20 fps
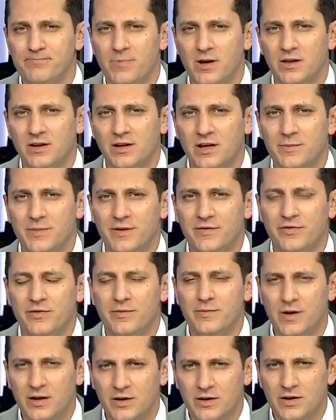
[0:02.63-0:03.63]
well, it can be
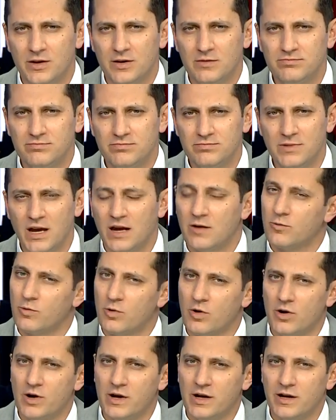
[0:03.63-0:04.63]
familiar, yet
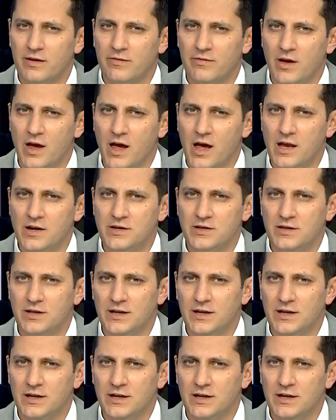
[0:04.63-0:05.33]
worrying event.